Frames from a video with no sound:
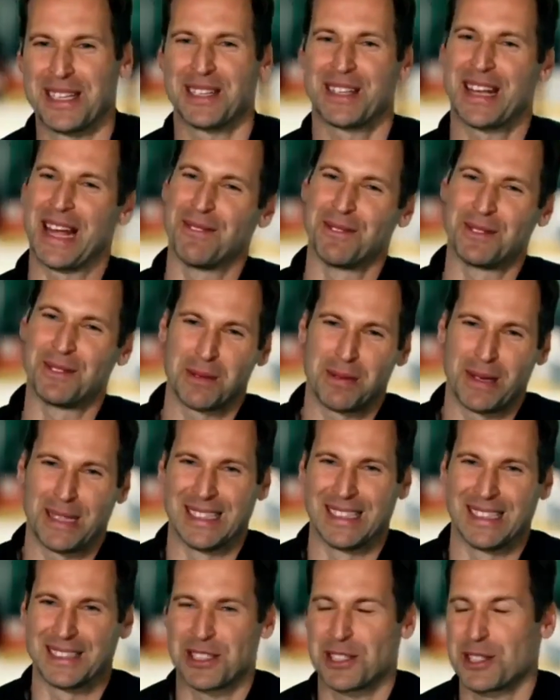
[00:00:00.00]
when it came to
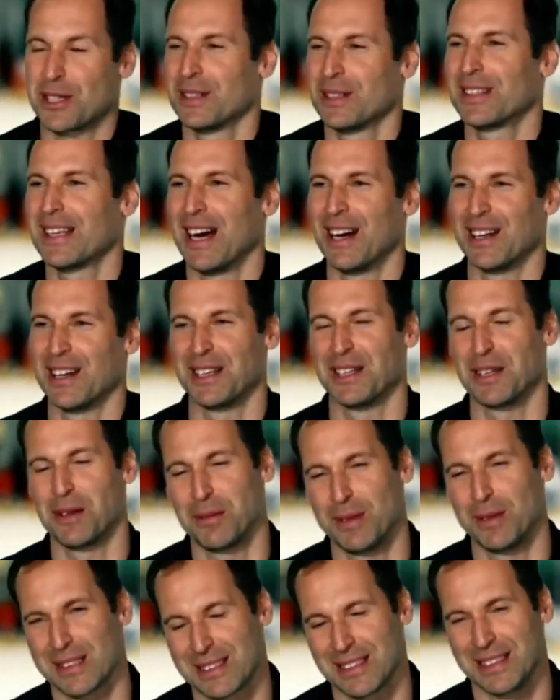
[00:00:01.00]
penalty shootout, that
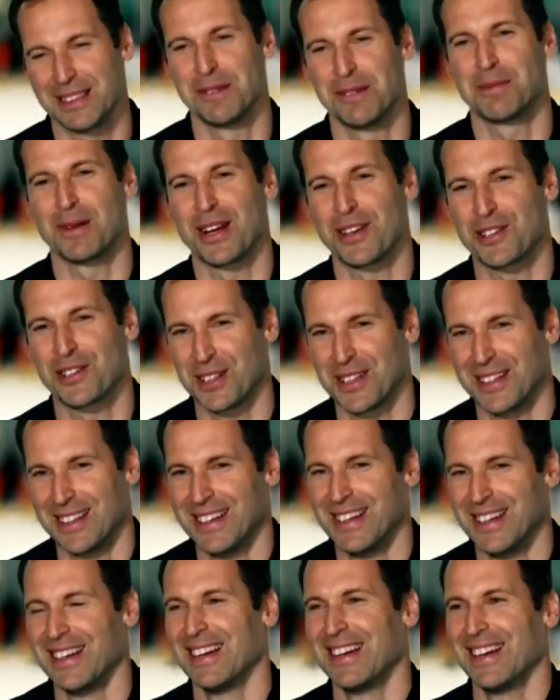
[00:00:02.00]
obviously the pressure,
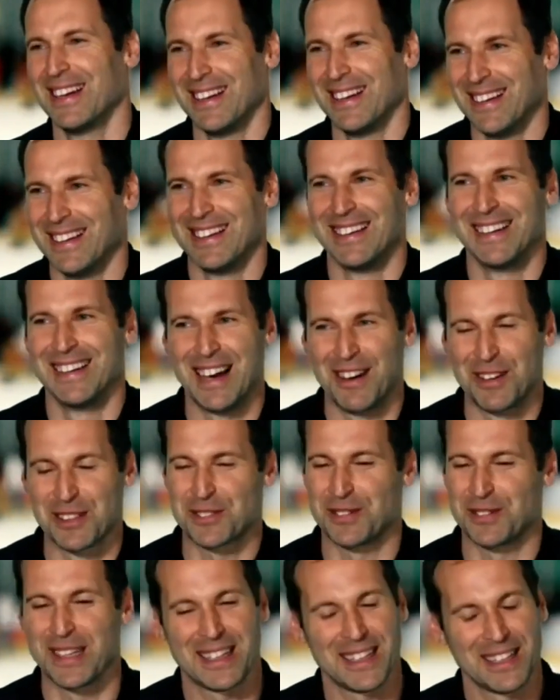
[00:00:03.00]
I
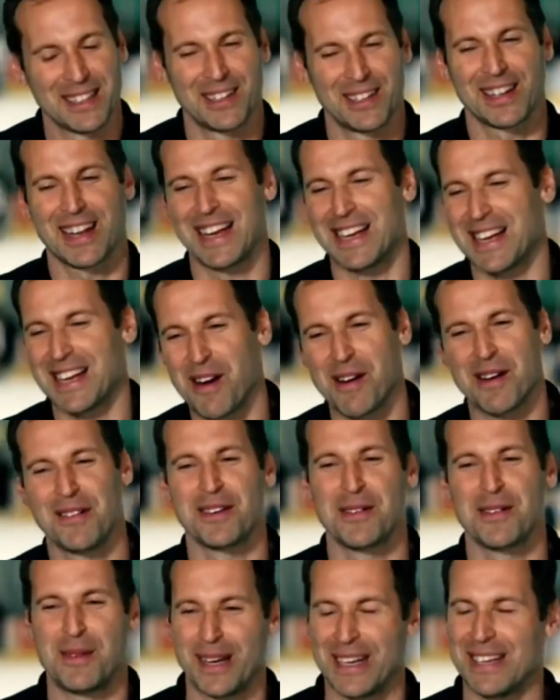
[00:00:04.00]
was thinking, okay, now
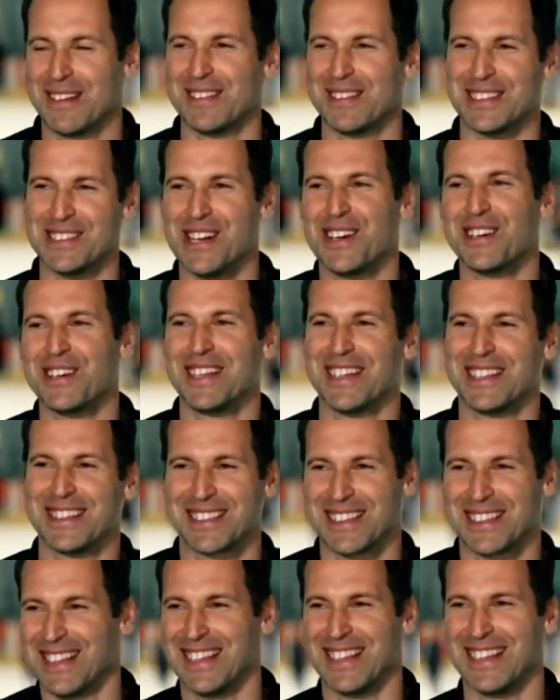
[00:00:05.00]
everybody will know
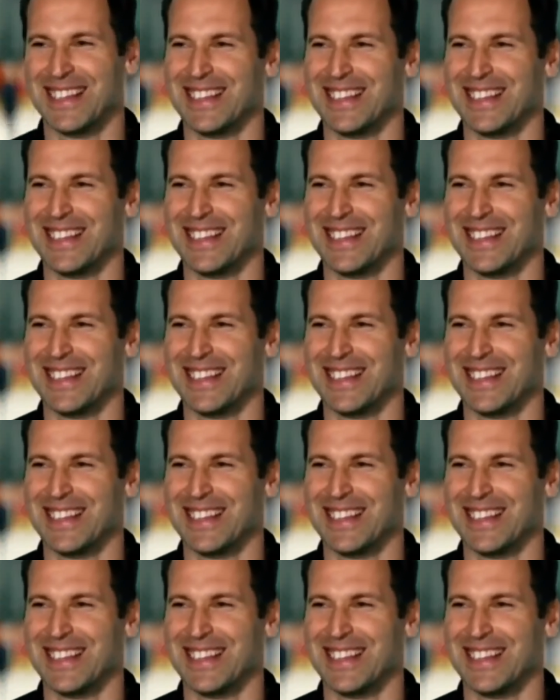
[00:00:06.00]
that uh,